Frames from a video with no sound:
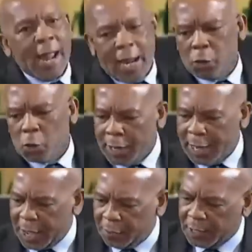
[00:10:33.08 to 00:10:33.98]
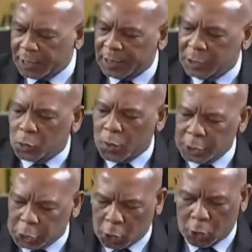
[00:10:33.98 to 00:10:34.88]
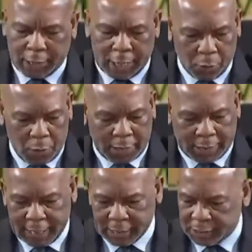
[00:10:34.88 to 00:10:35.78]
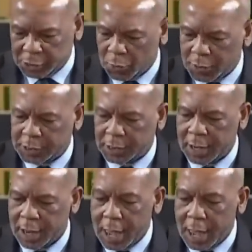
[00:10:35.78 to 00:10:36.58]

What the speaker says: and doing everything to ensure that we address this question.